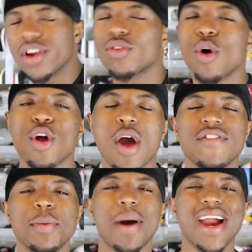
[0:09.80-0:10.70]
What is going on
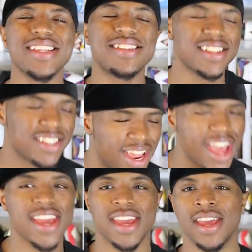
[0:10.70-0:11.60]
everybody
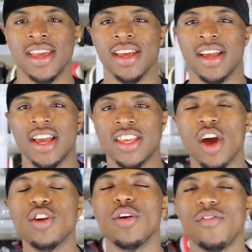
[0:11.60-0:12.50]
today?
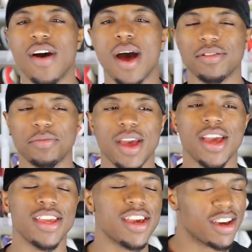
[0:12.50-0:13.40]
Y'all know the vibes
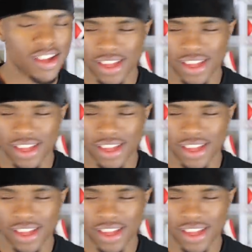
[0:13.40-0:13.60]
man, yeah.